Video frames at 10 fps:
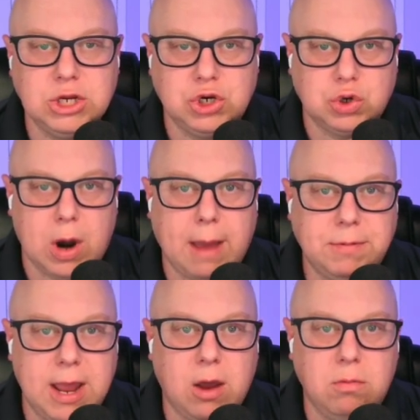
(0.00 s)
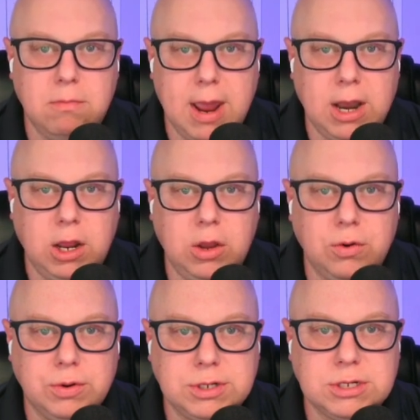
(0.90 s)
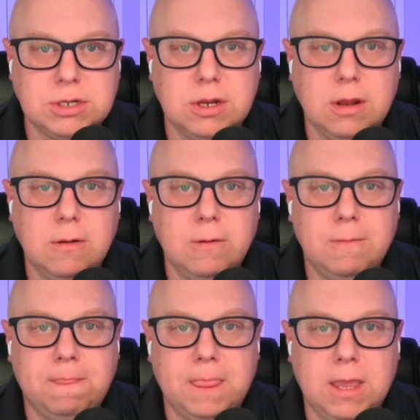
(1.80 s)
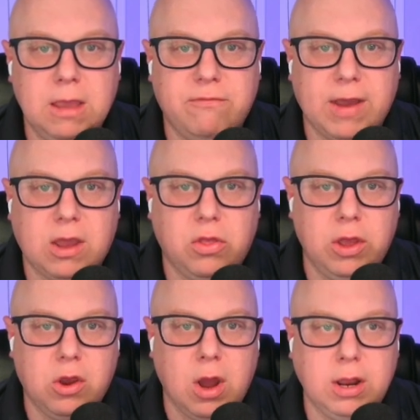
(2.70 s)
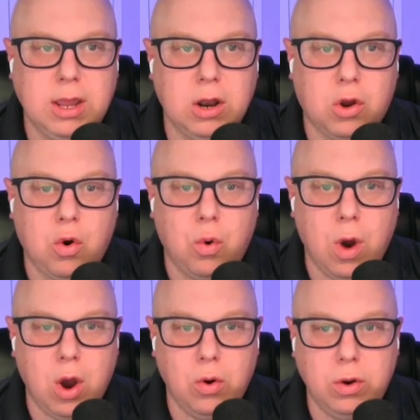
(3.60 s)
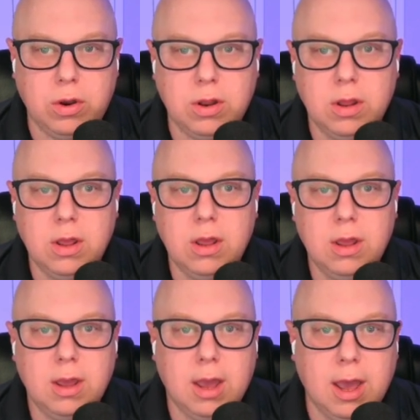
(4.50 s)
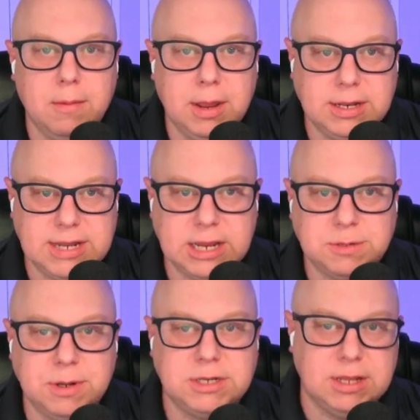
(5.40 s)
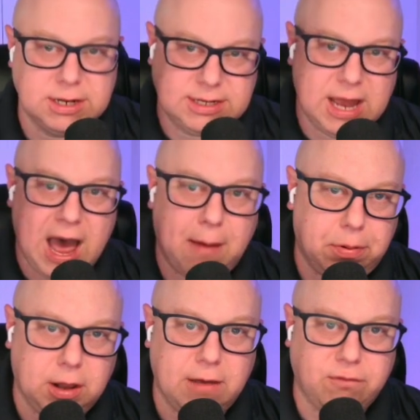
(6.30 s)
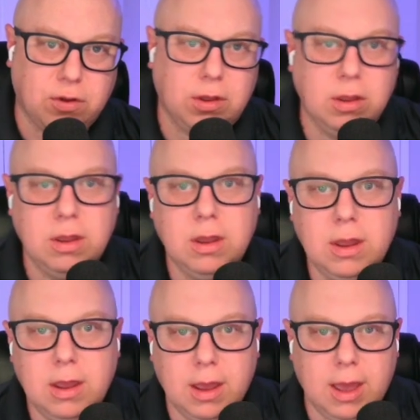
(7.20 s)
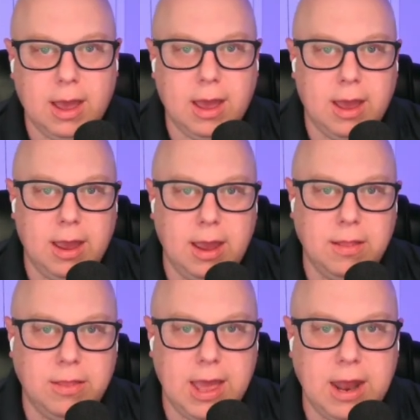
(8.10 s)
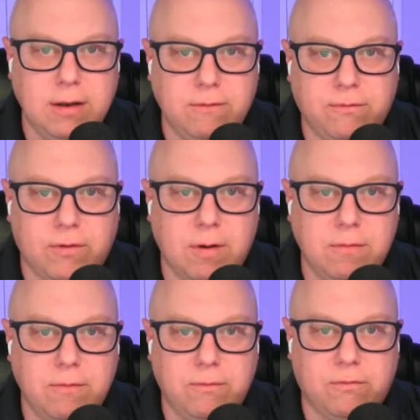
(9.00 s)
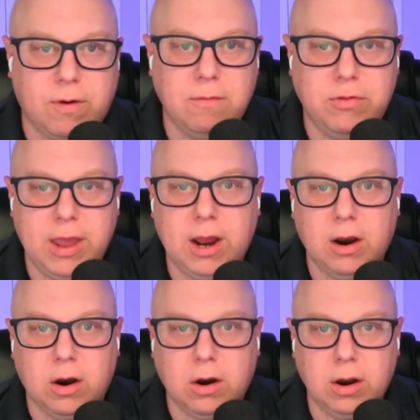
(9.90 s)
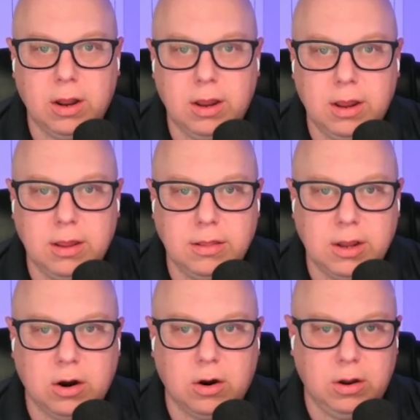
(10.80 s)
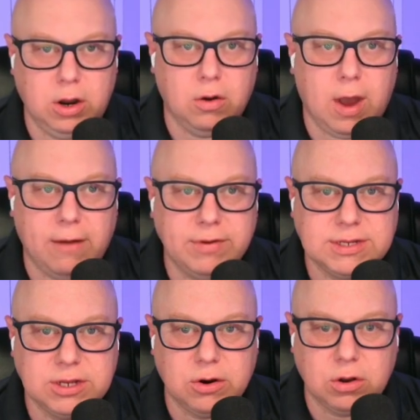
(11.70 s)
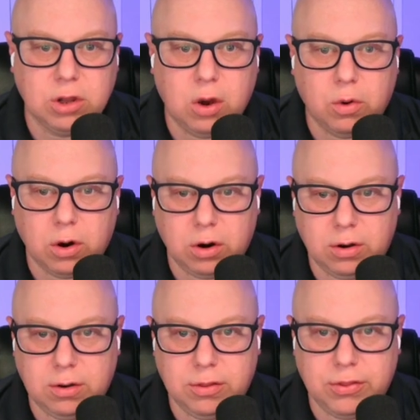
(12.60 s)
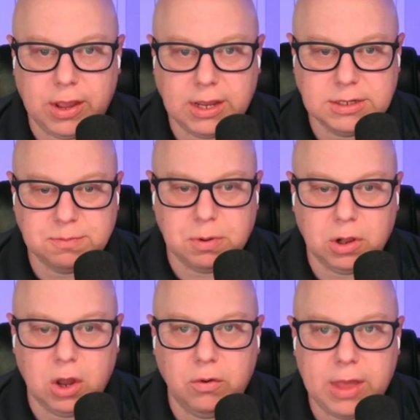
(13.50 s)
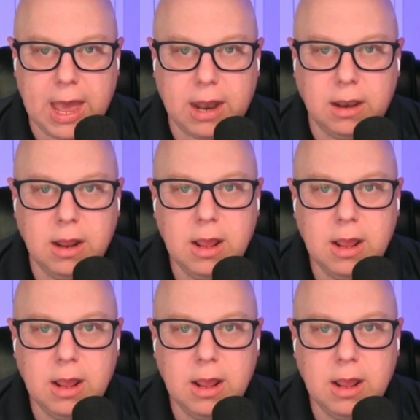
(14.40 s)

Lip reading: drop down menus, if I click on get a quote, it takes me to the top level, and then from there obviously are lower things below that.